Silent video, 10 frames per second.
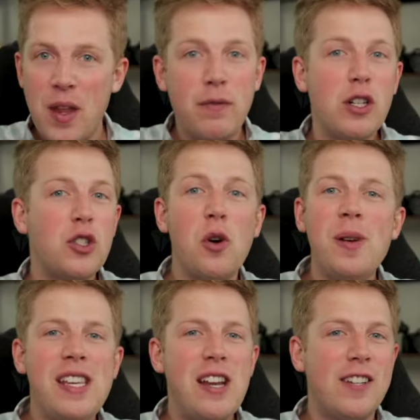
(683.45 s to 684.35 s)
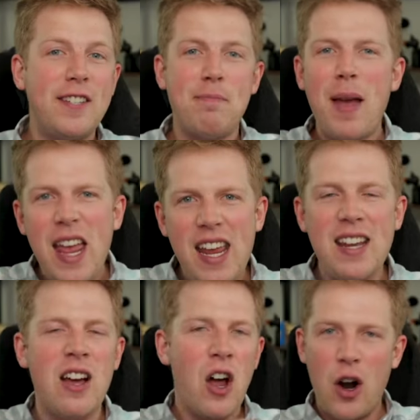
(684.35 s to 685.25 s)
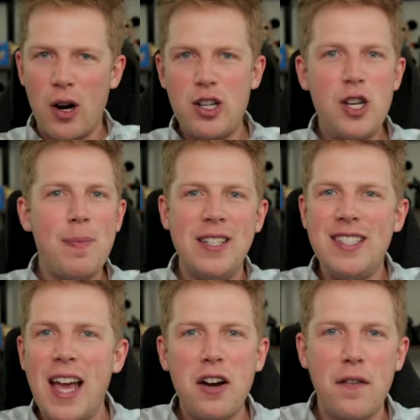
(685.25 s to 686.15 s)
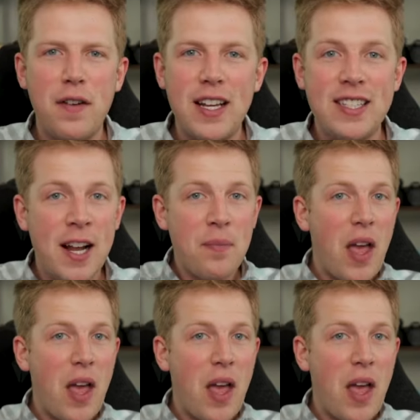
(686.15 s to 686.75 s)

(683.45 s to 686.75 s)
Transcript: After so many years of pain, hardship, and sacrifice,